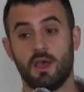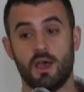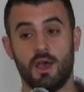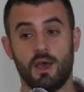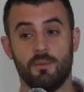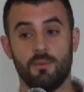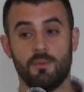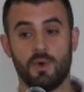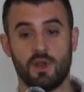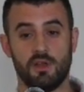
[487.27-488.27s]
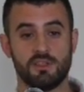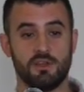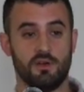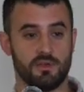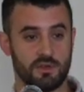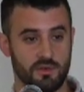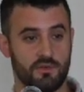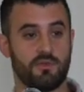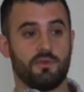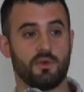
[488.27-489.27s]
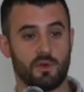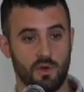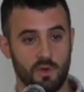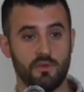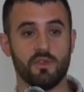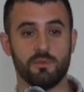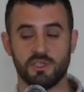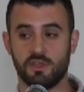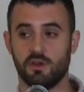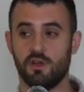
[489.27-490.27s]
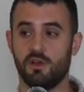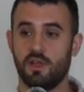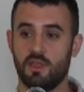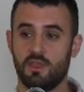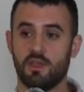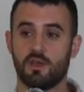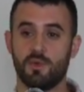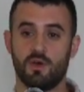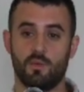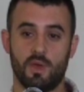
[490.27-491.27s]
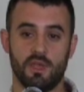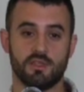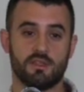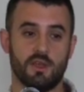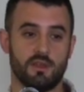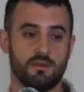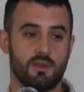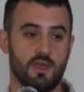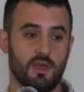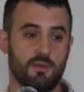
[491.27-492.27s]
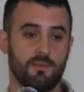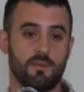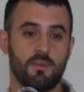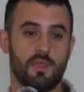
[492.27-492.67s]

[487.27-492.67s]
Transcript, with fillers: Um, but also sort of go over the material and think about ways that, um,